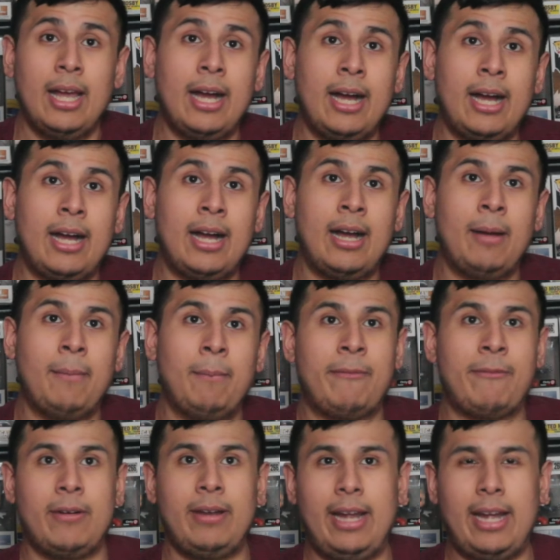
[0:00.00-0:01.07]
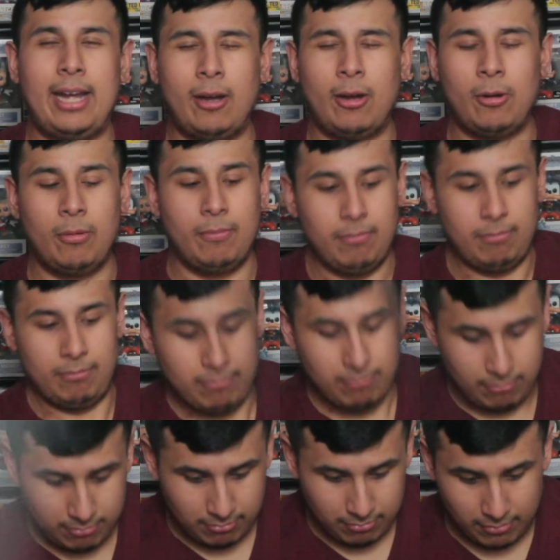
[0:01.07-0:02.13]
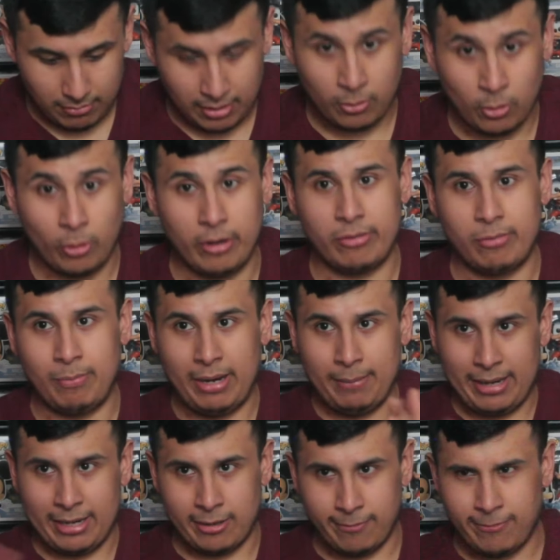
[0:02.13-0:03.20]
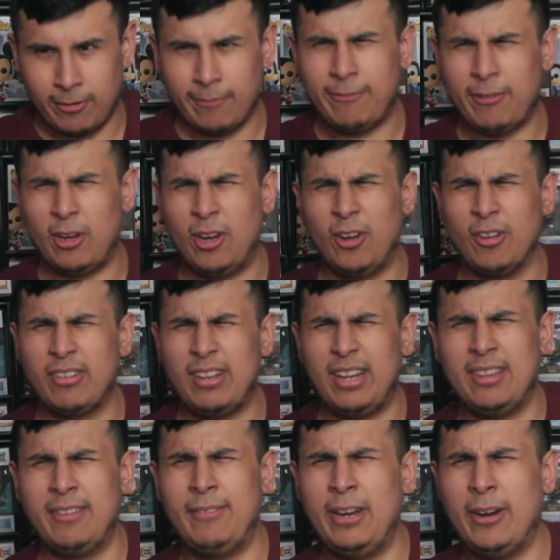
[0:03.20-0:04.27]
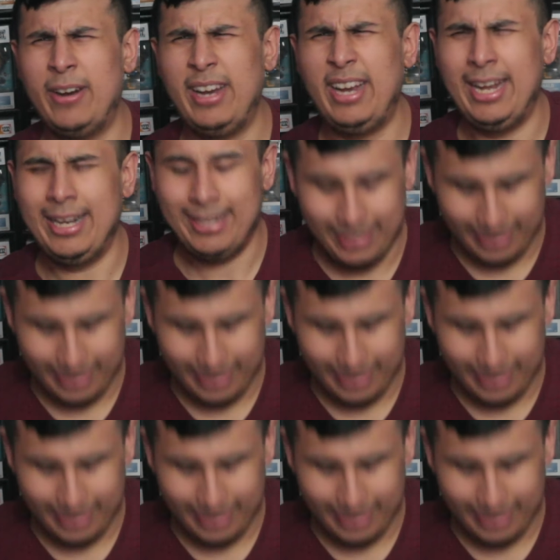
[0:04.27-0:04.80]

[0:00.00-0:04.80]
But for now, of course, my microphone falls at the very end